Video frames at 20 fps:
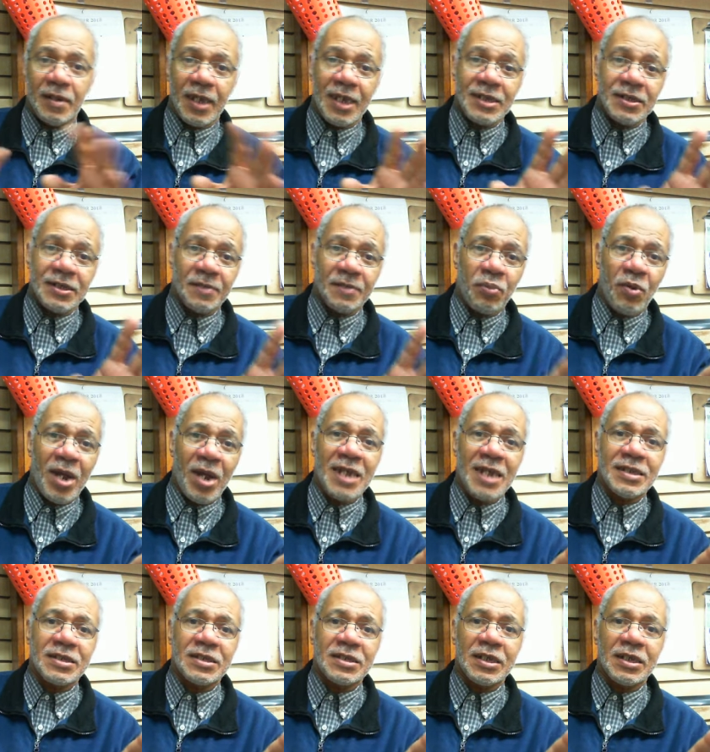a
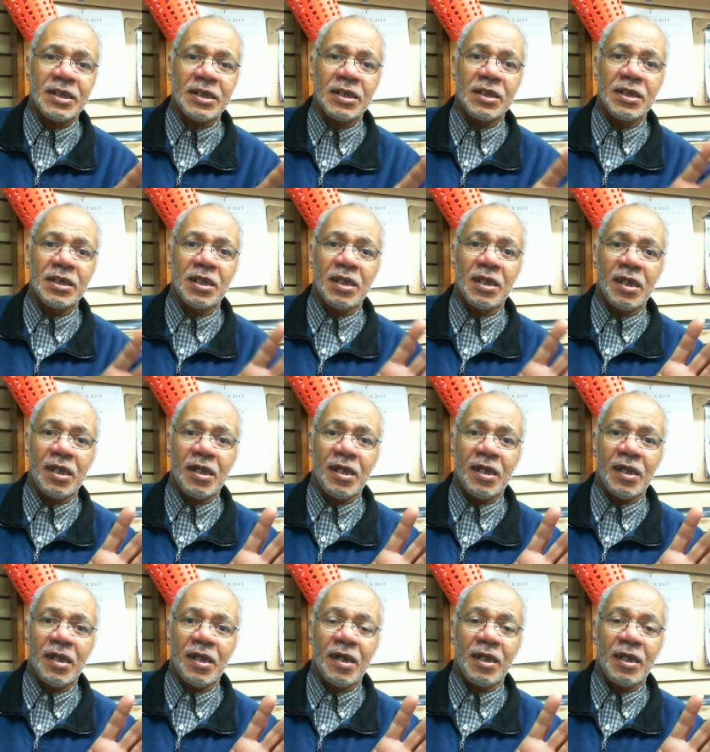surprisingly
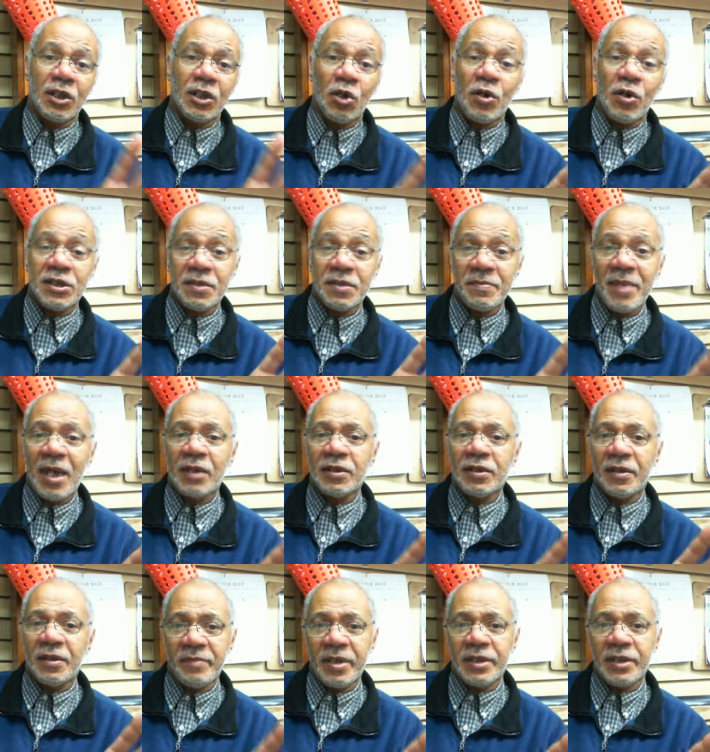a large
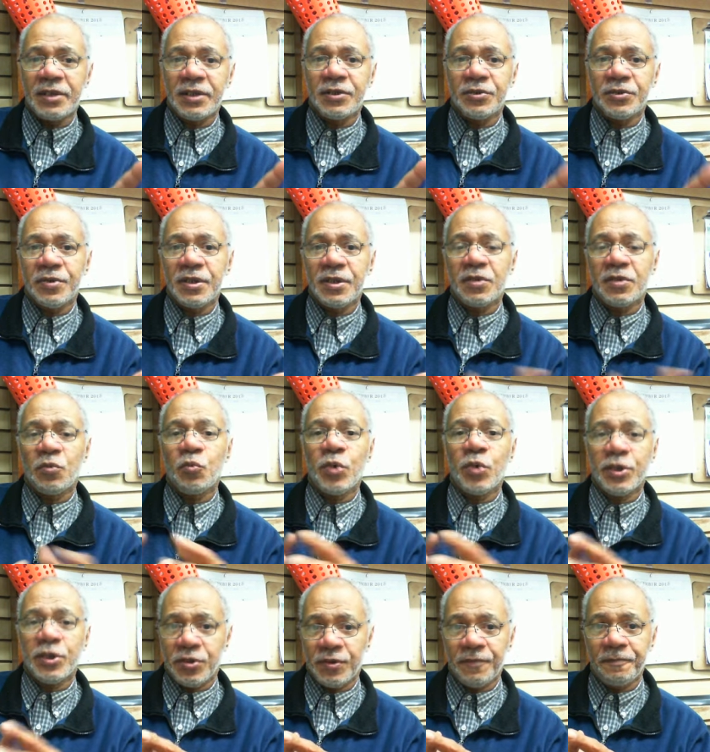amount of money during the
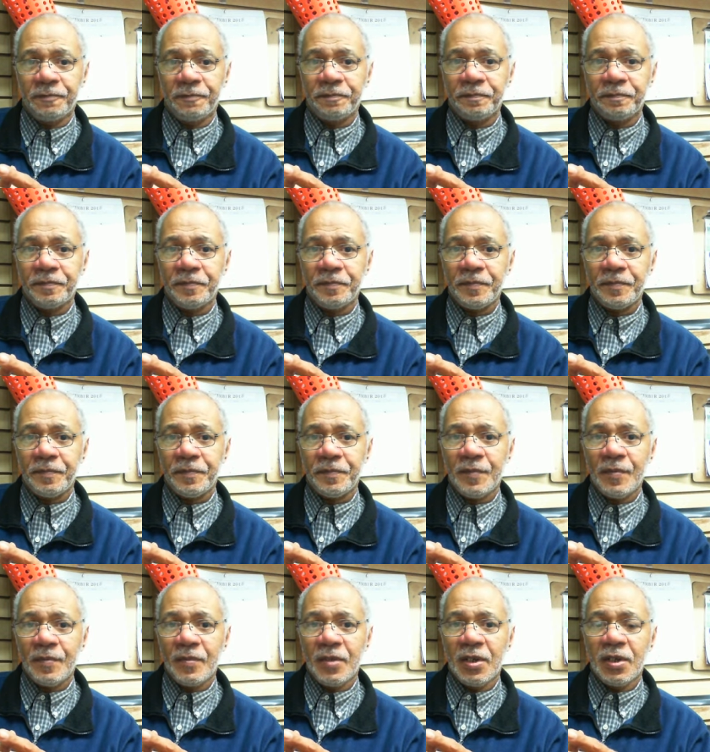winter.
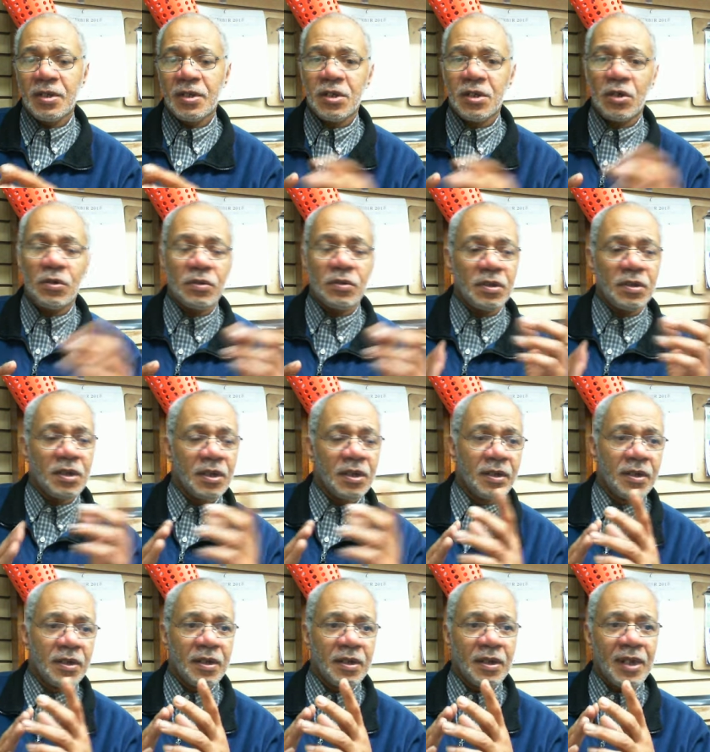So
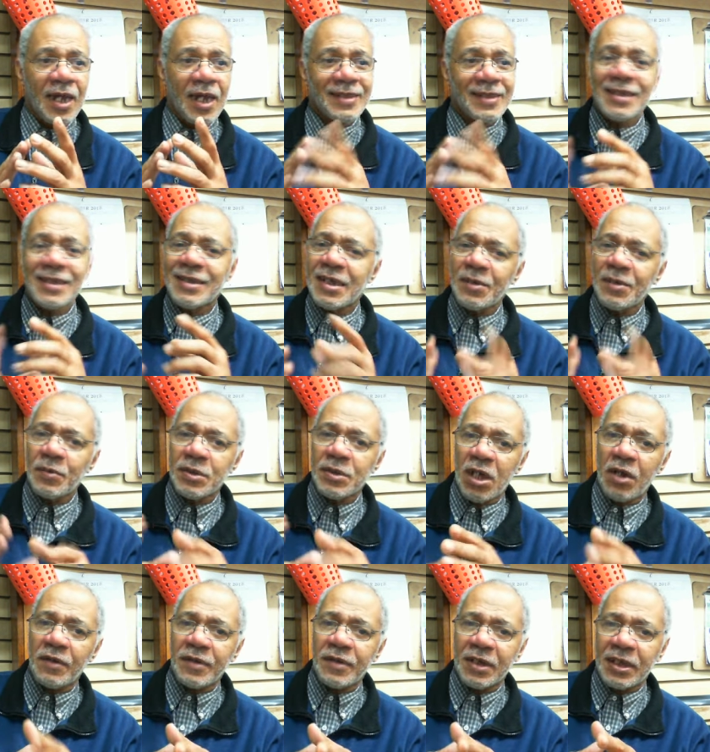I think that was
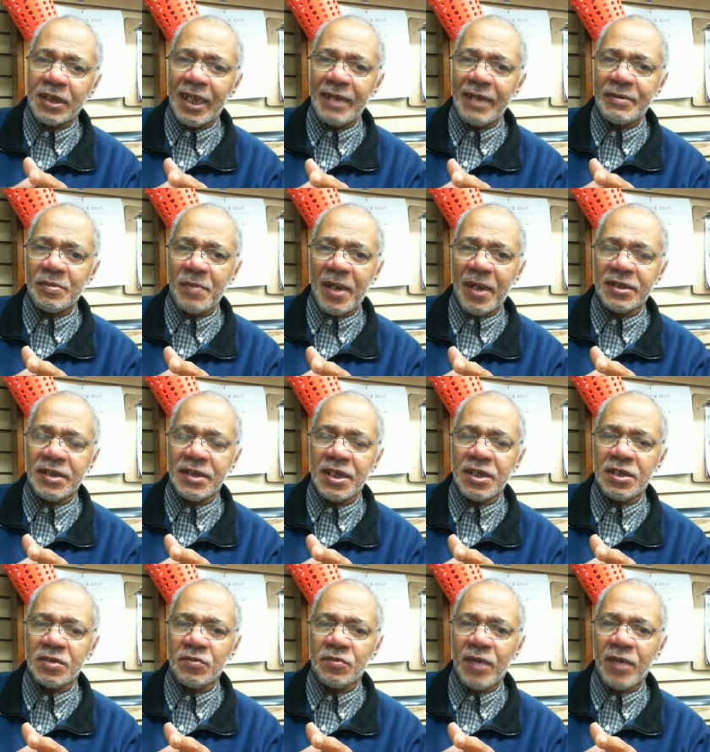all that claims my
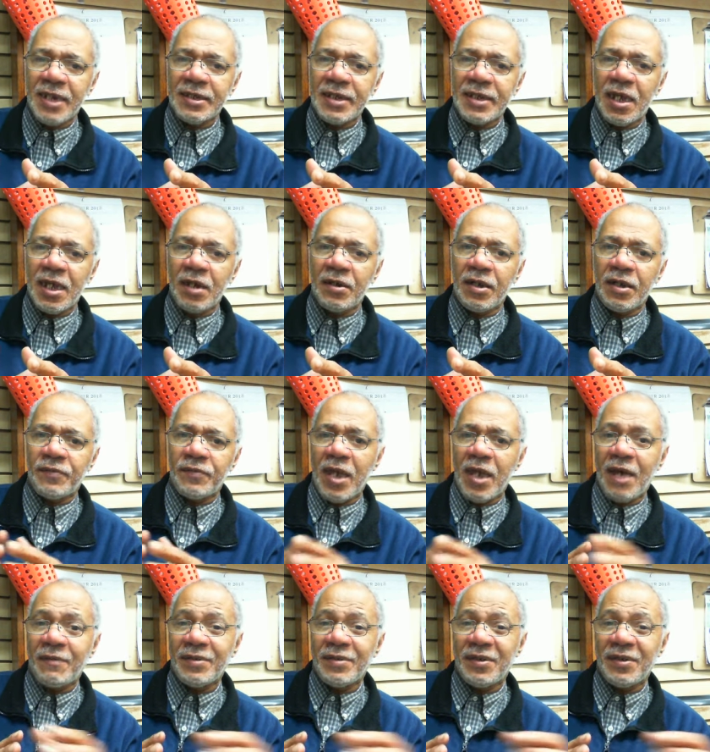attention right now. If you
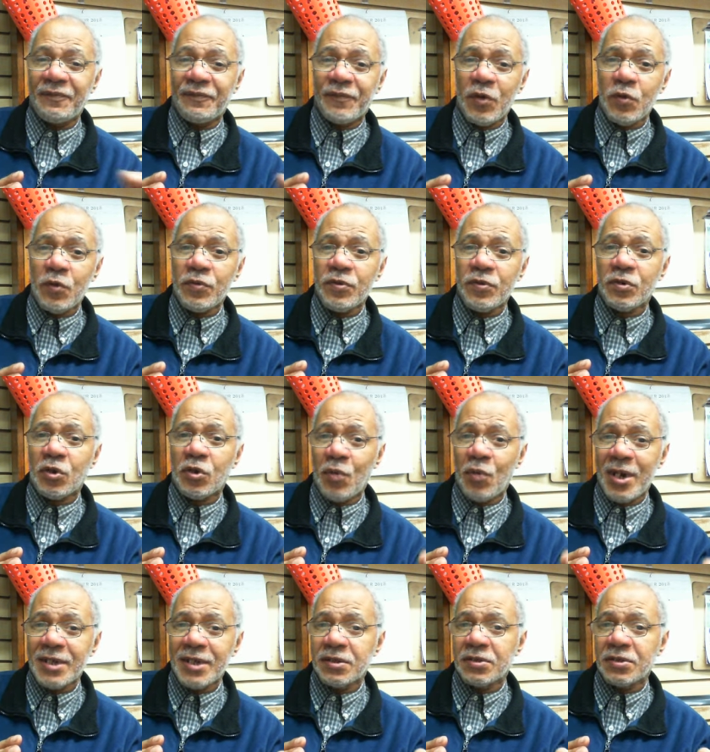have any further
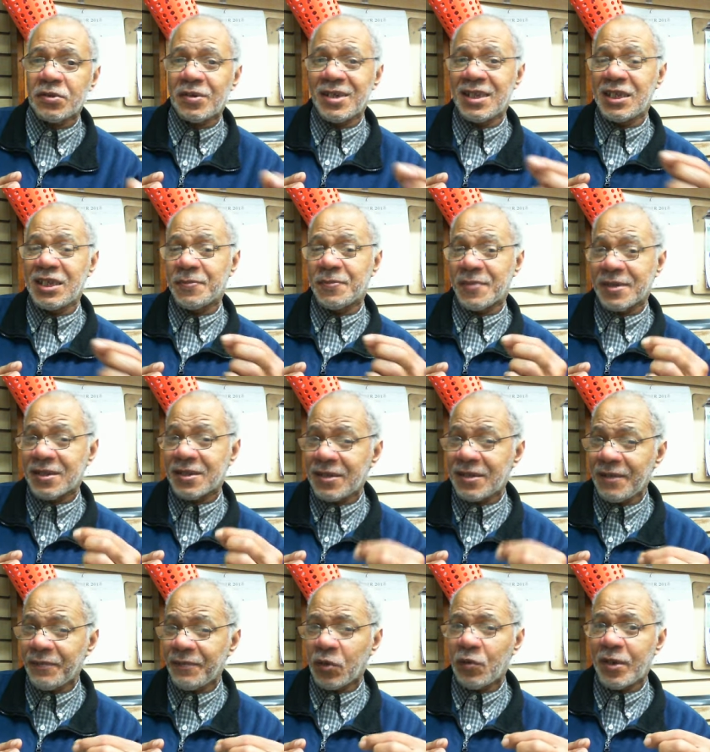questions or any
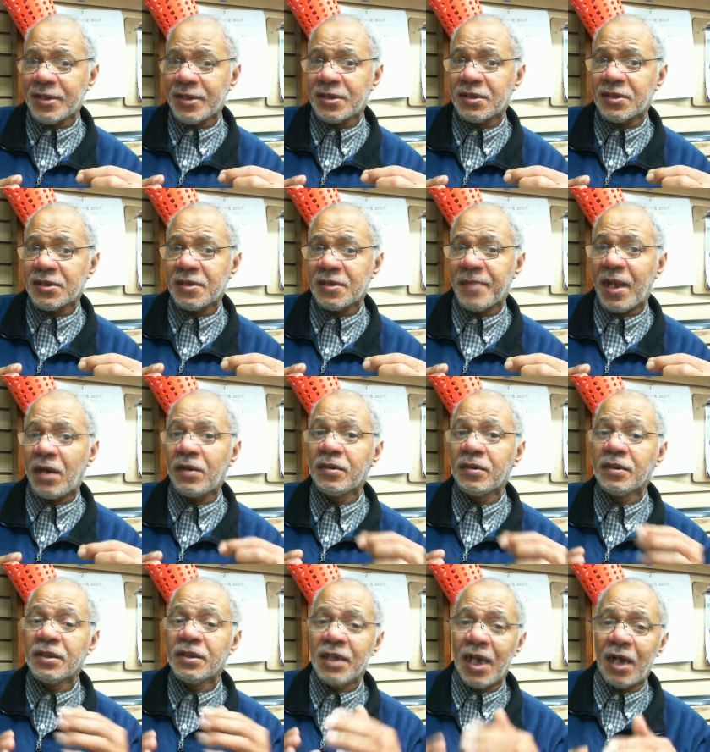specific questions about
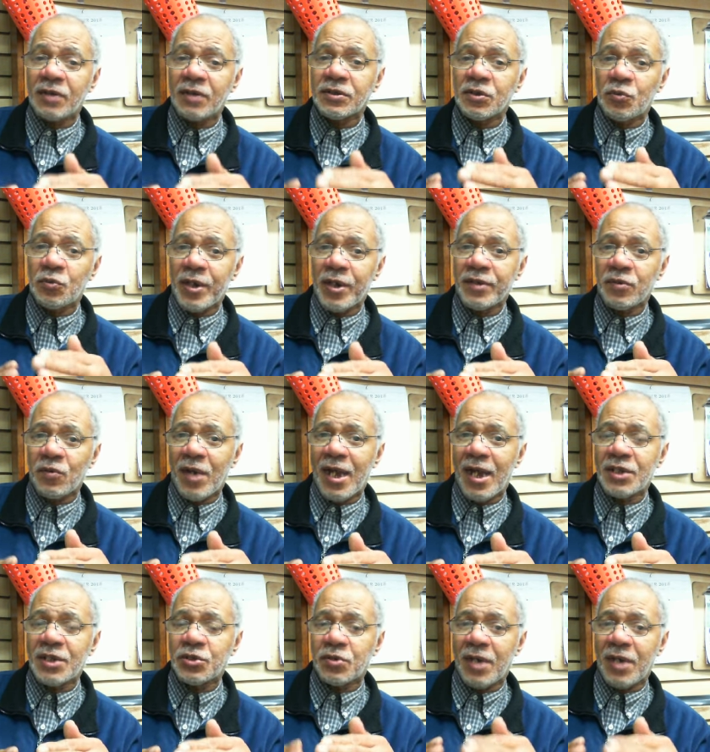how to
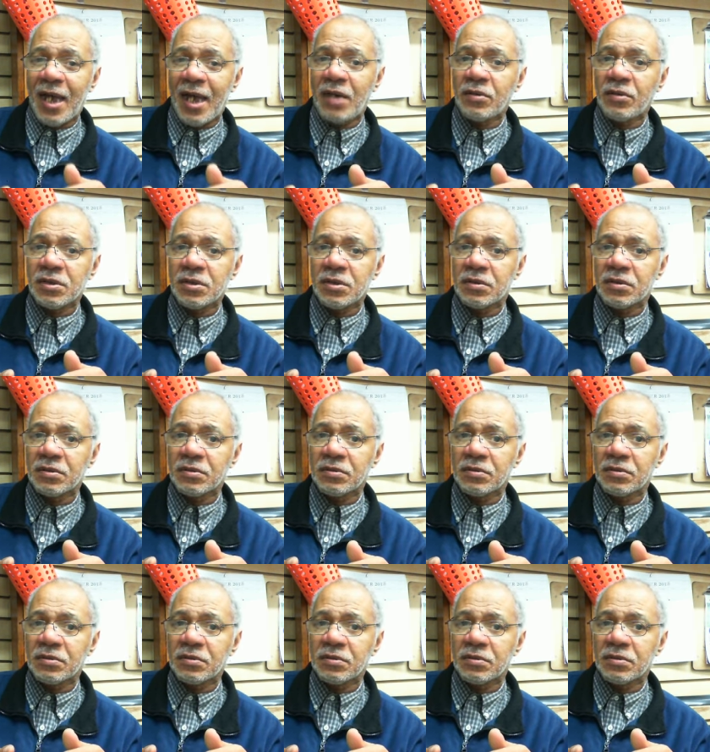weatherize your house,